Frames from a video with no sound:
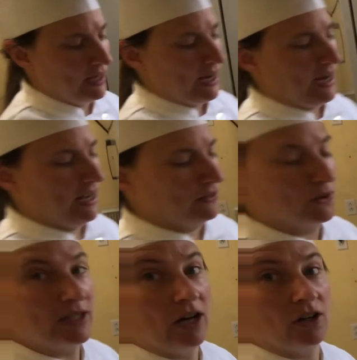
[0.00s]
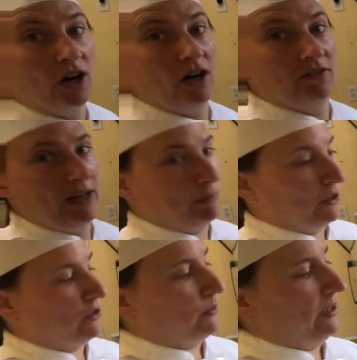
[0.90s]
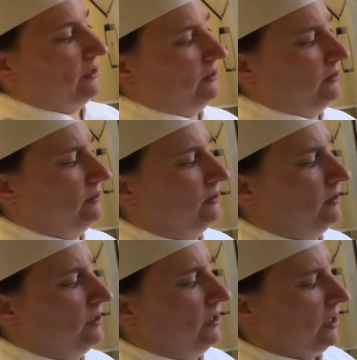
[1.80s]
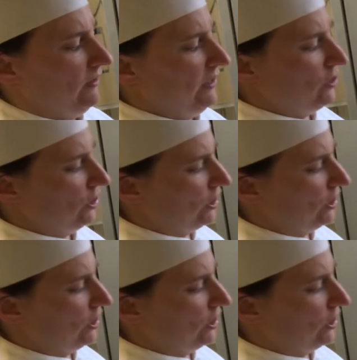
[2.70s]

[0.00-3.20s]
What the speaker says: and those alcohol vapors will eventually